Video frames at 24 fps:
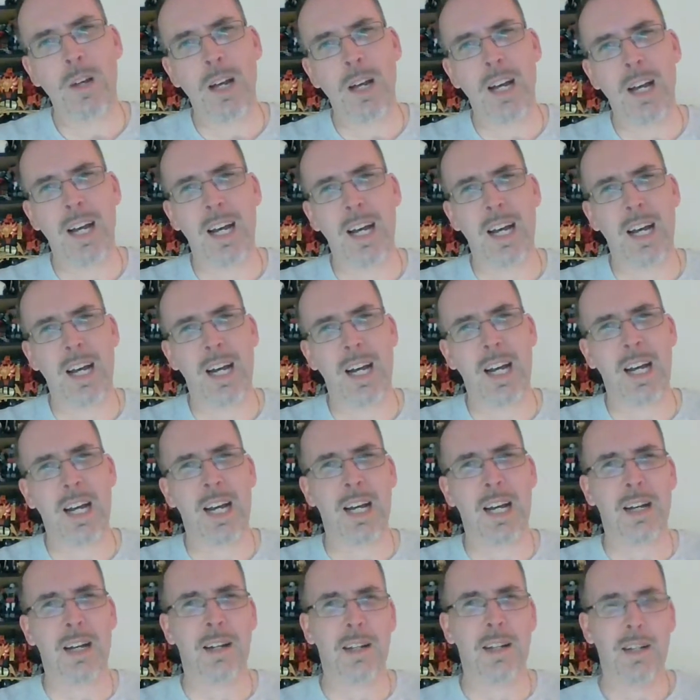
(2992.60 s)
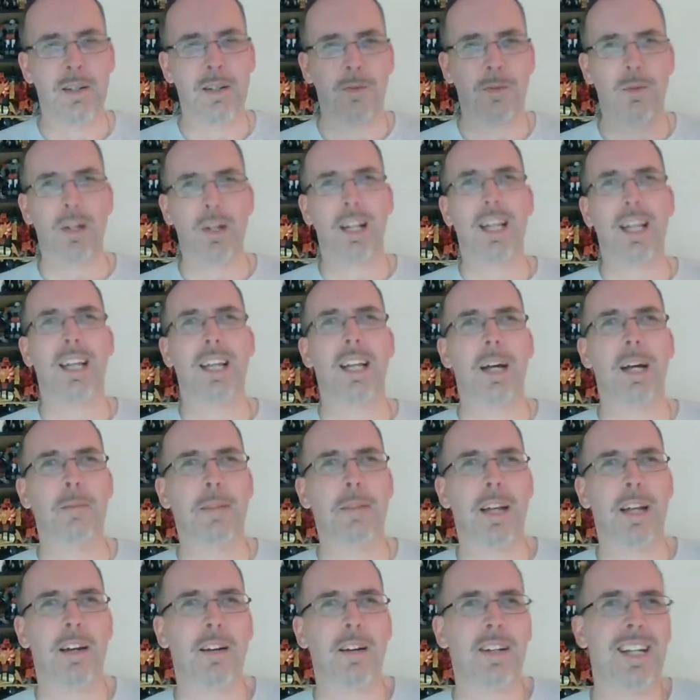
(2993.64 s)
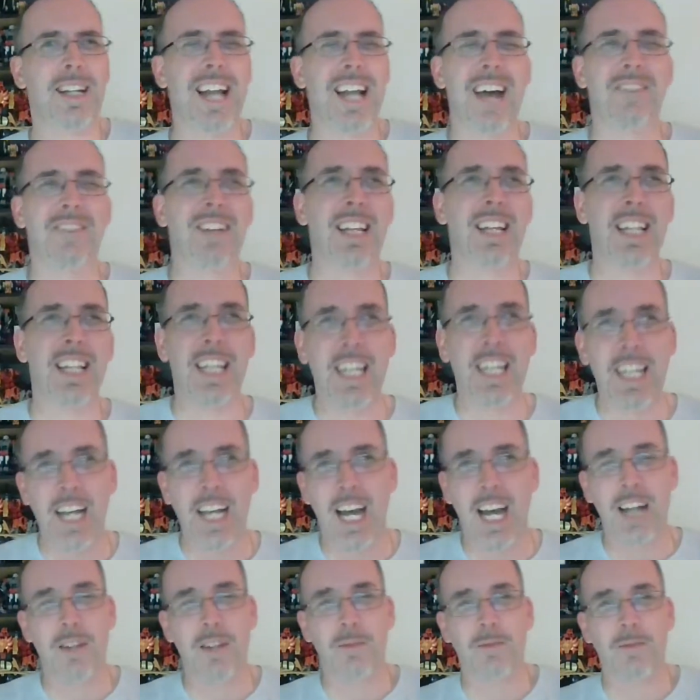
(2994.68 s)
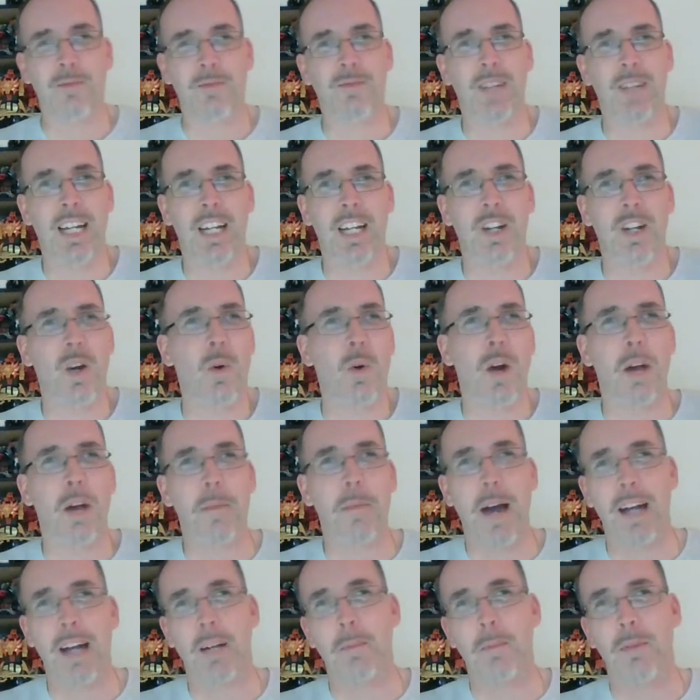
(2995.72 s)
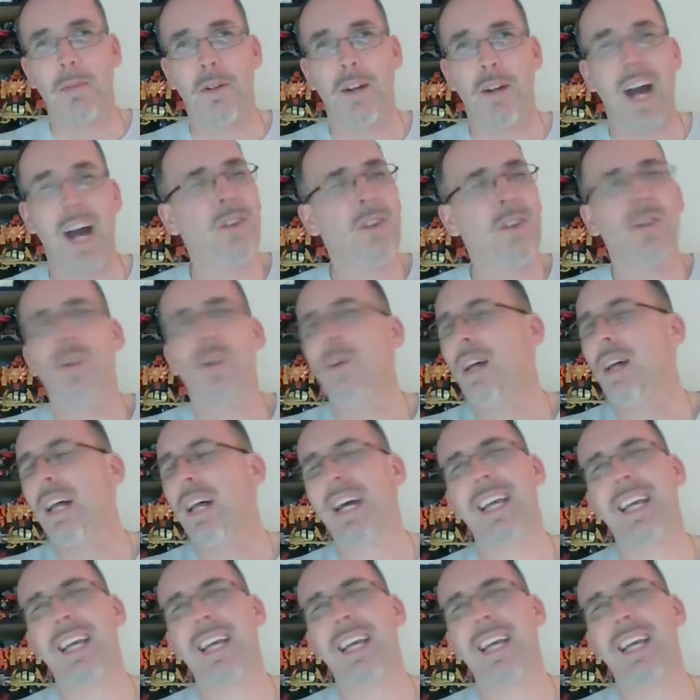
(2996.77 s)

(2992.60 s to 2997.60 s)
Would I like an update? Not really. I don't really know Armada Blur. I don't know.